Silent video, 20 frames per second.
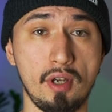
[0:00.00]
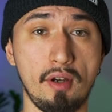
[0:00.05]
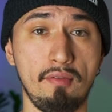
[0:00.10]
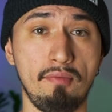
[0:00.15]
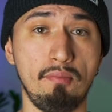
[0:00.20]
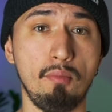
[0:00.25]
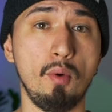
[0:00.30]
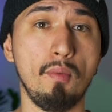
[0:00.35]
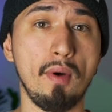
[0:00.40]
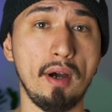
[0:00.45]

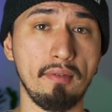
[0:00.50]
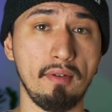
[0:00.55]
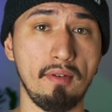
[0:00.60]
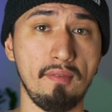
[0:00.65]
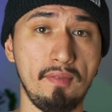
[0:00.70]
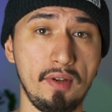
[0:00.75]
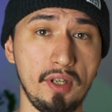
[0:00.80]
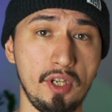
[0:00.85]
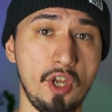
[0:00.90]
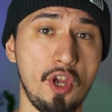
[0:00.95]
of
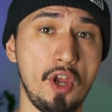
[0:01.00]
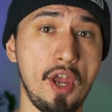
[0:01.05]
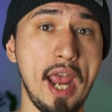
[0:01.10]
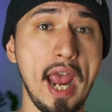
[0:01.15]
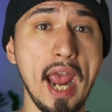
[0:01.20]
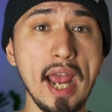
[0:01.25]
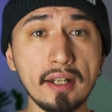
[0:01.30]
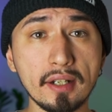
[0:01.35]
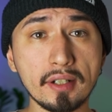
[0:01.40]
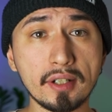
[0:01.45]
Movavi Video
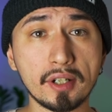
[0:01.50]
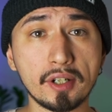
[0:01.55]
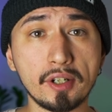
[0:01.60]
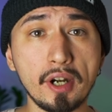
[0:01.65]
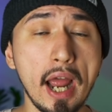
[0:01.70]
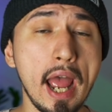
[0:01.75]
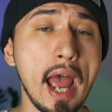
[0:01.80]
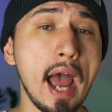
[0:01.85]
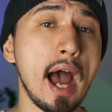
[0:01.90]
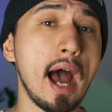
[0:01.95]

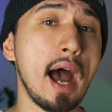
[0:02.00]
Editor,